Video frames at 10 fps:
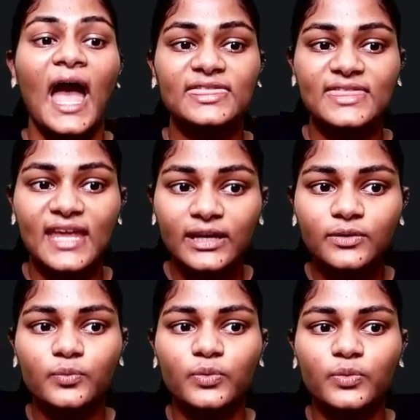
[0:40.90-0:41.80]
And
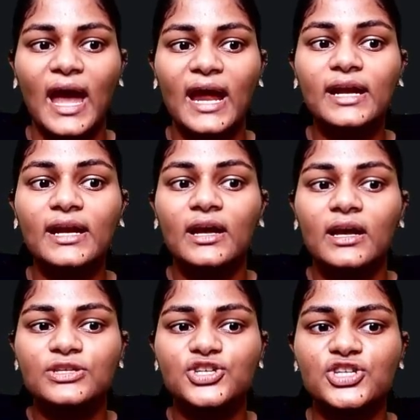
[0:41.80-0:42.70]
then we had
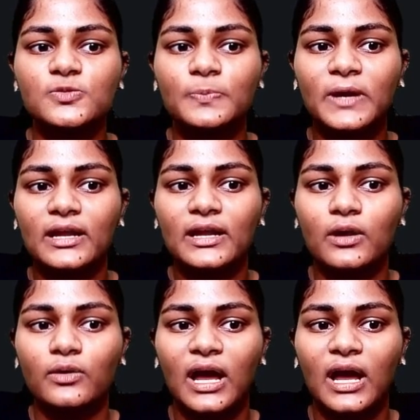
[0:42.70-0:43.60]
just spread
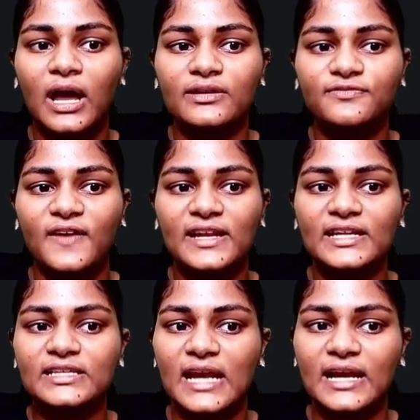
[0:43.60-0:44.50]
around iron
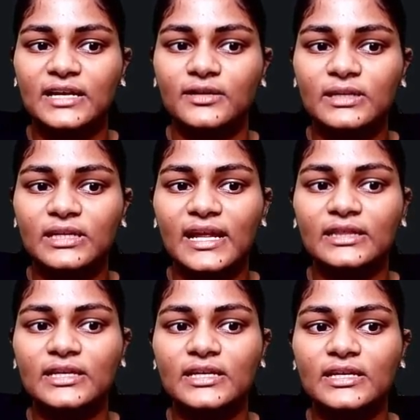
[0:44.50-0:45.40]
filings randomly
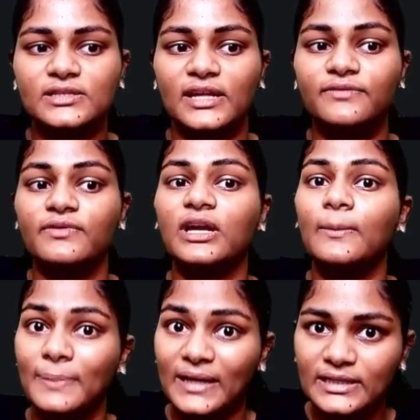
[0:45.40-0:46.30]
like this. Then we
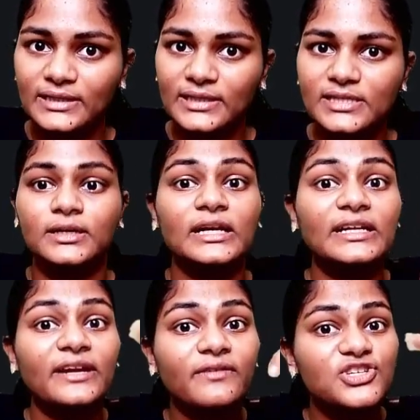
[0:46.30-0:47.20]
completed the
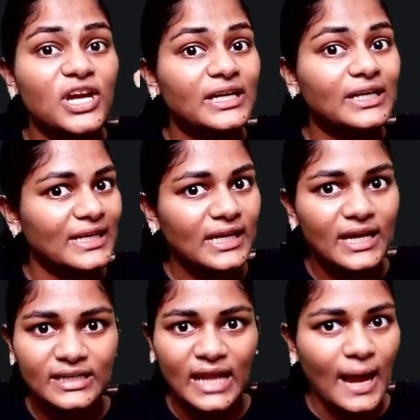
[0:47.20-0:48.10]
circuit and we gently
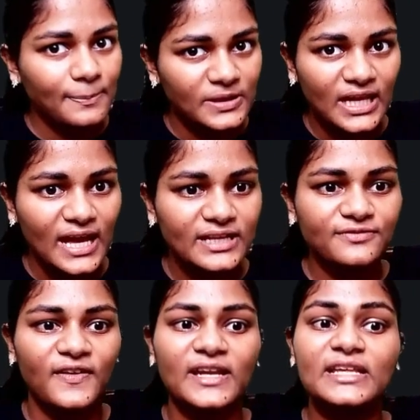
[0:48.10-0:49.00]
tapped the
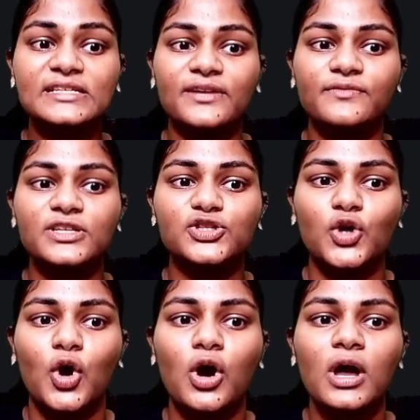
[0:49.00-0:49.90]
iron filings, and we
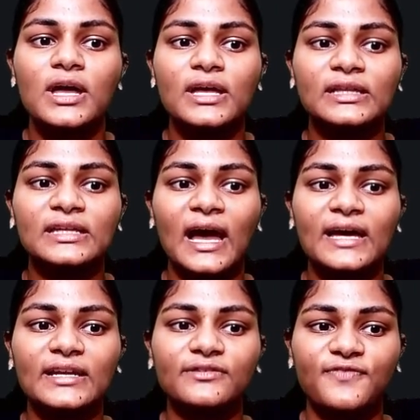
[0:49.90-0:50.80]
saw the
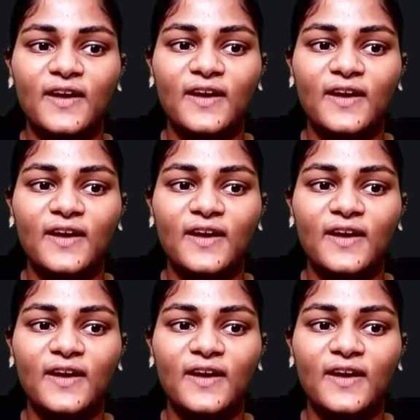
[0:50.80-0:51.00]
iron